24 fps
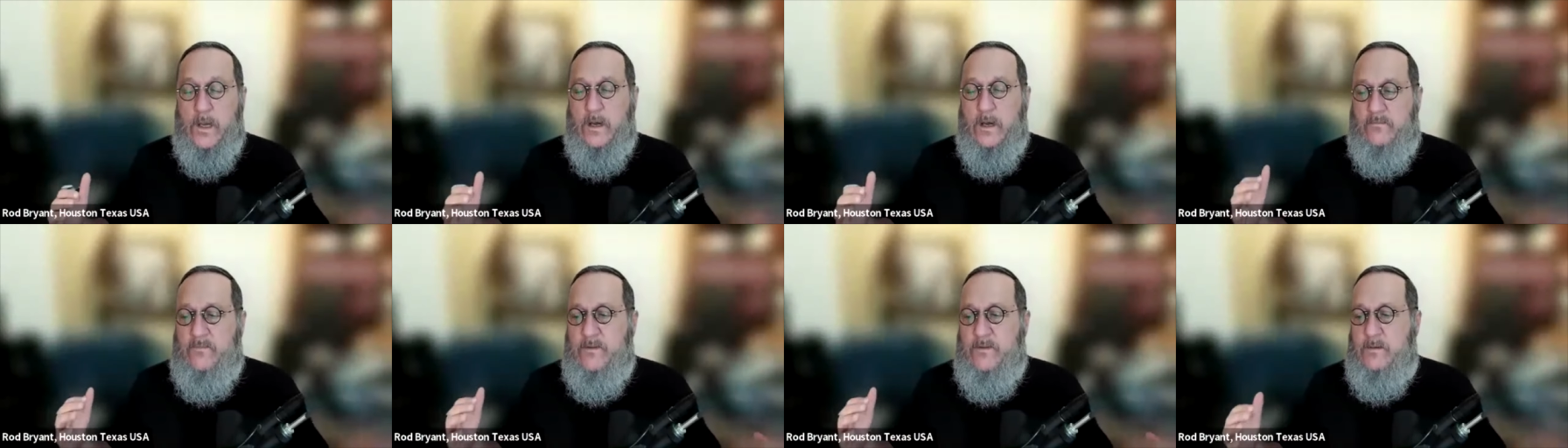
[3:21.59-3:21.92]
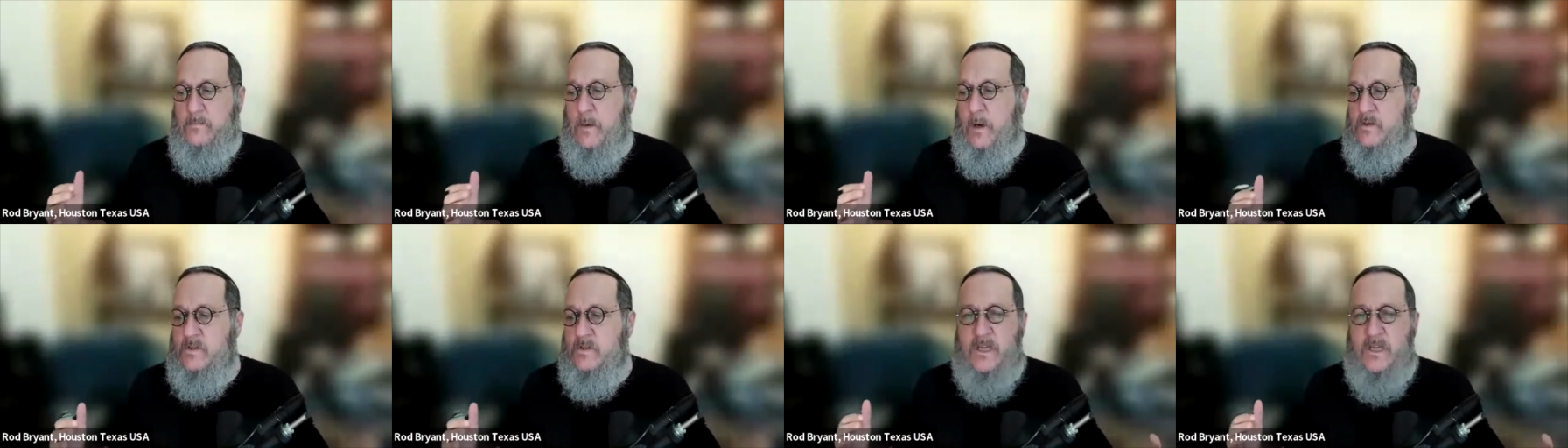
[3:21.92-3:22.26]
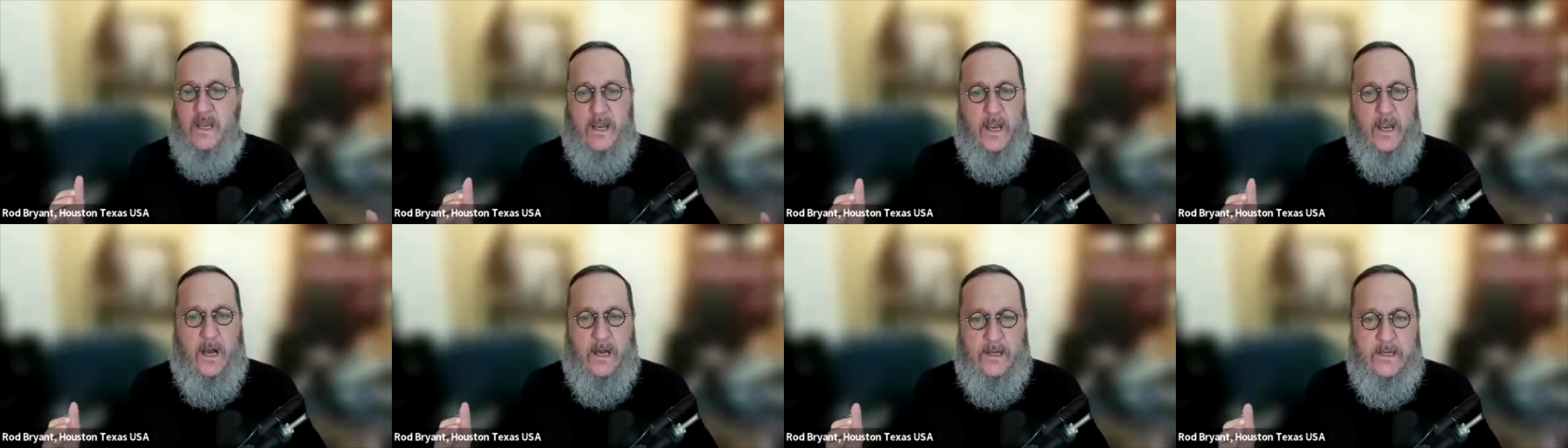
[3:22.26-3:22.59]
of the most
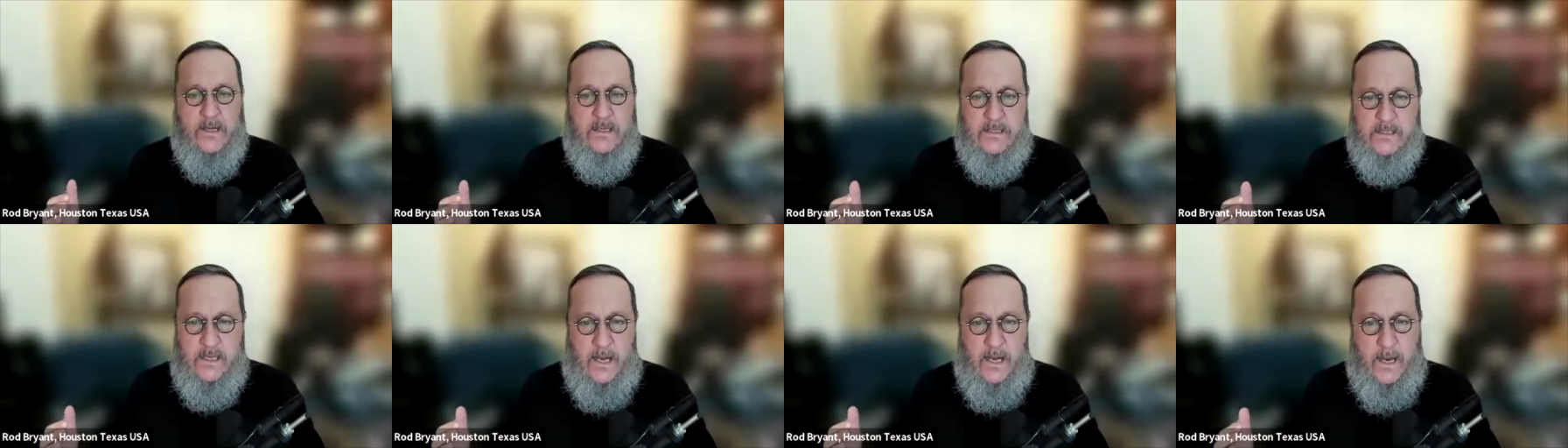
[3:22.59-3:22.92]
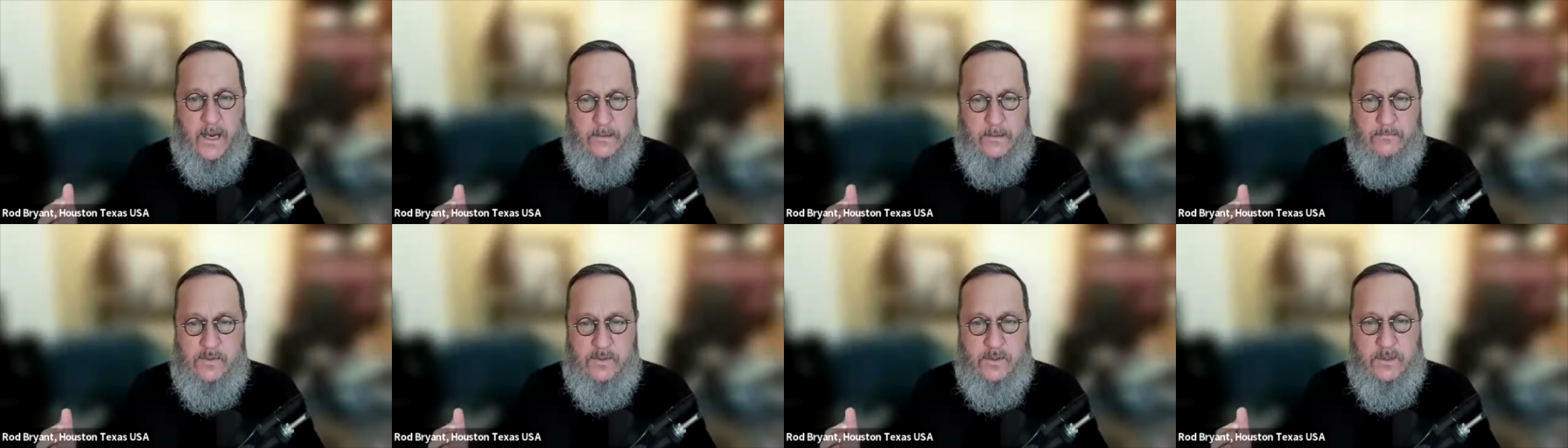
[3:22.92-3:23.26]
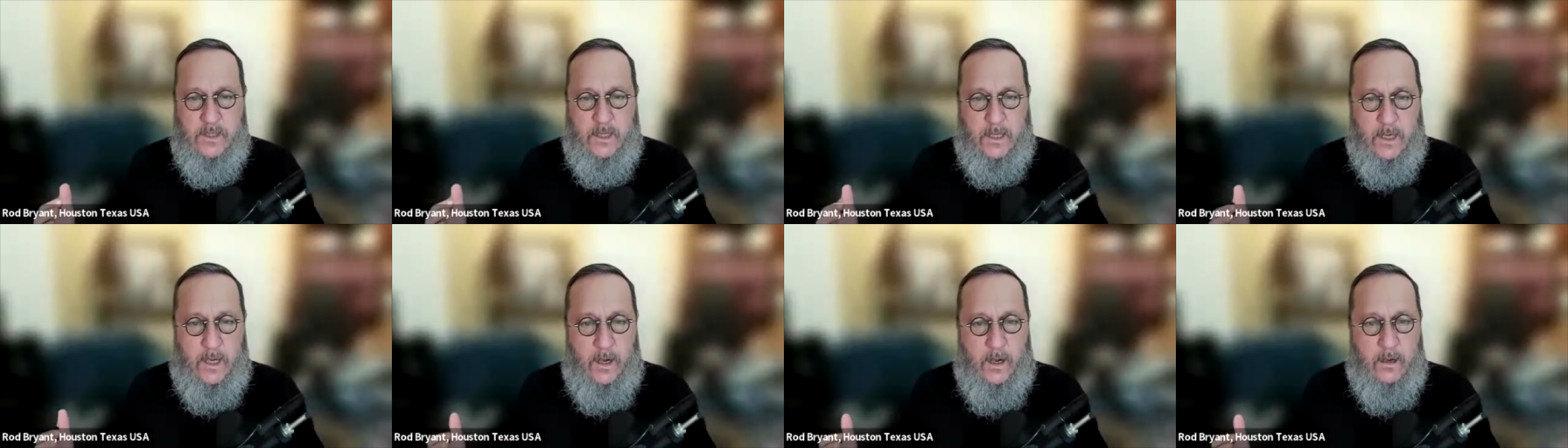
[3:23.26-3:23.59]
chaotic times
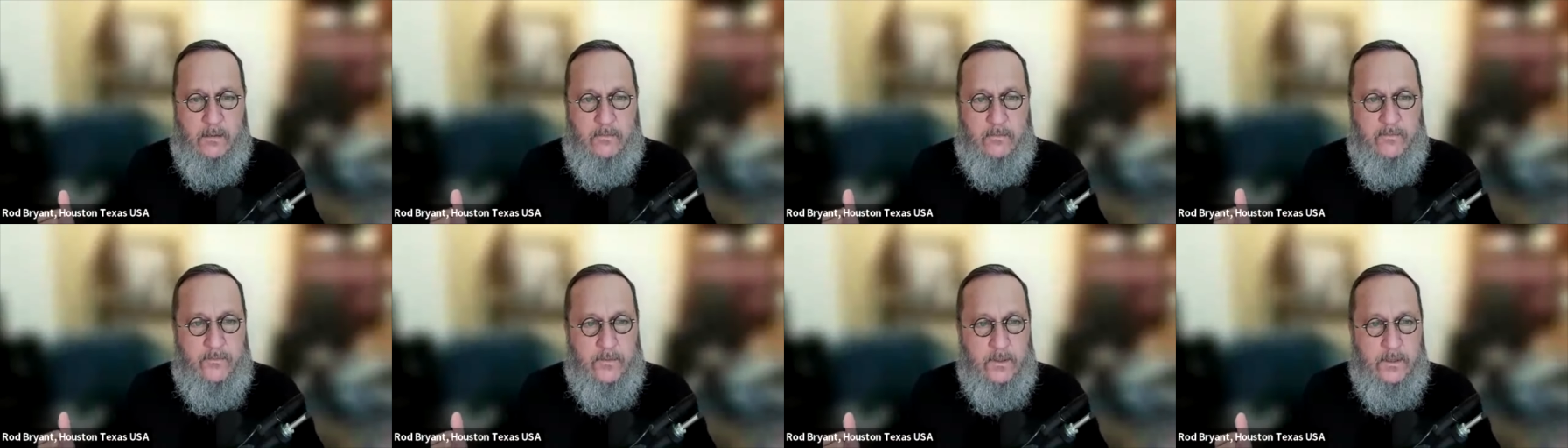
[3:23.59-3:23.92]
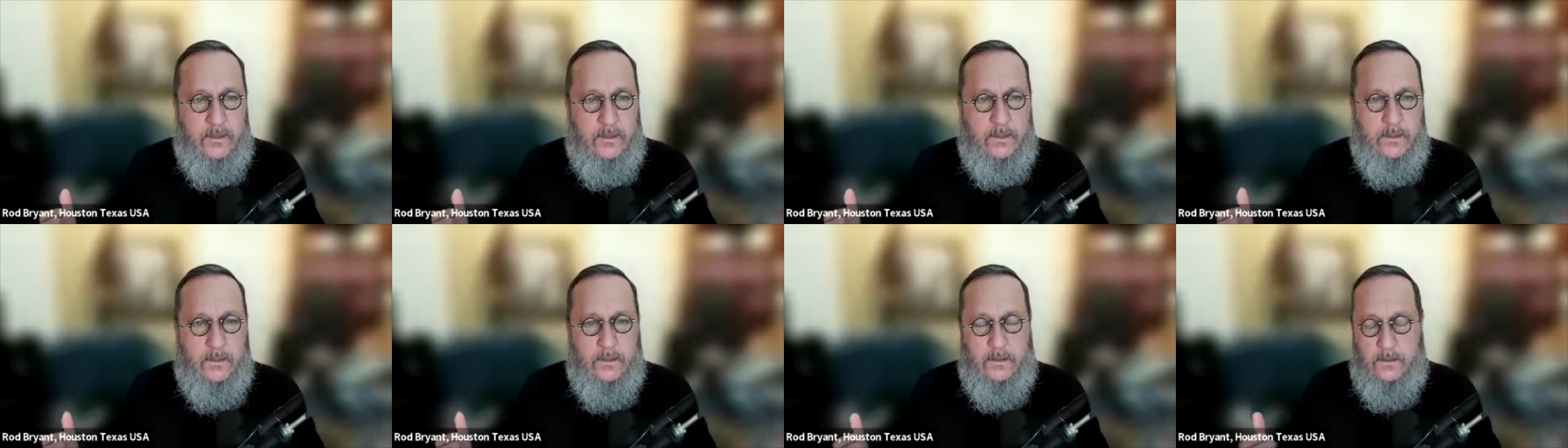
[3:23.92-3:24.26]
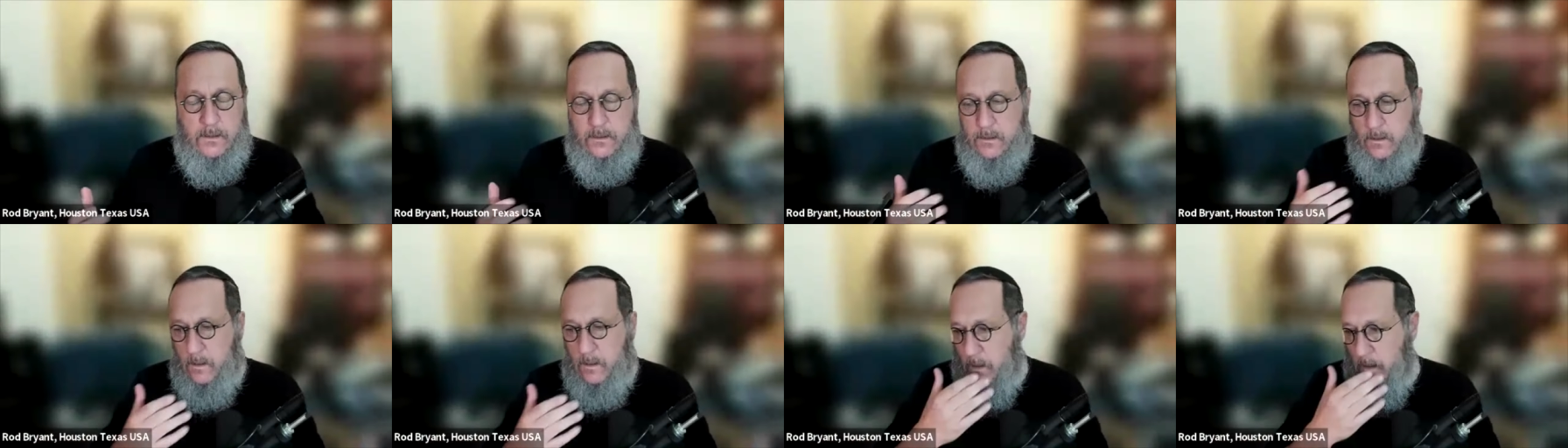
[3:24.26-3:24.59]
of,
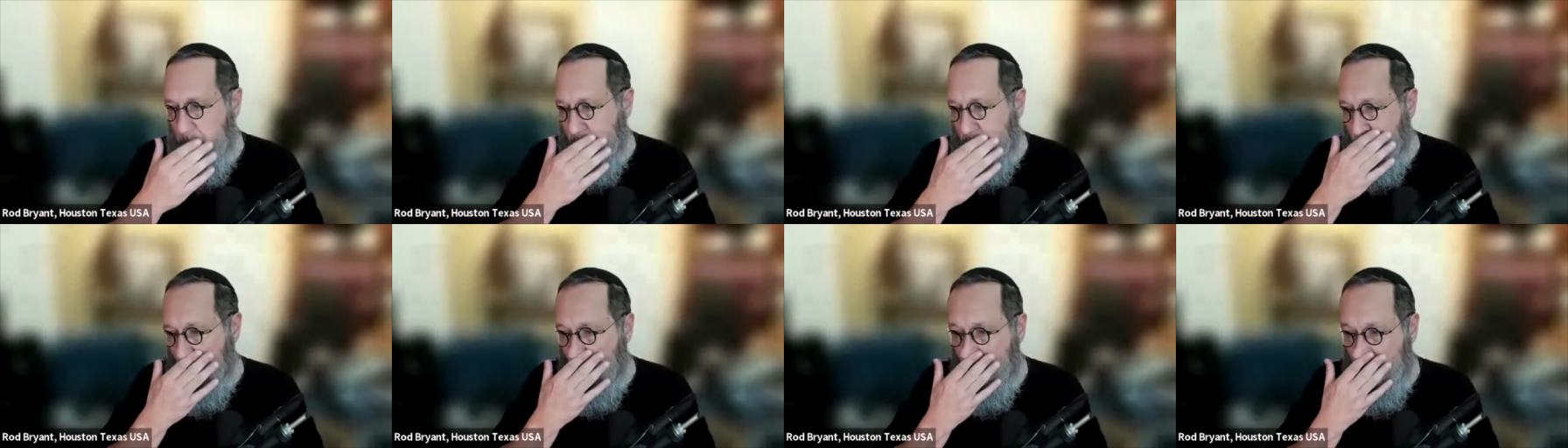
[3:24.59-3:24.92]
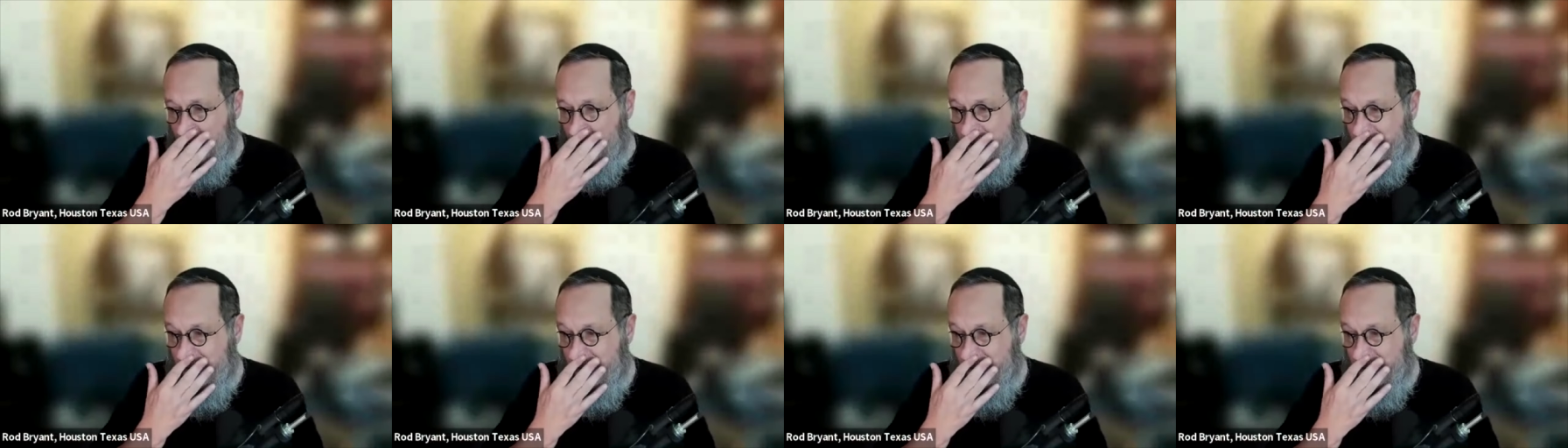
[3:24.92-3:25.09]
of world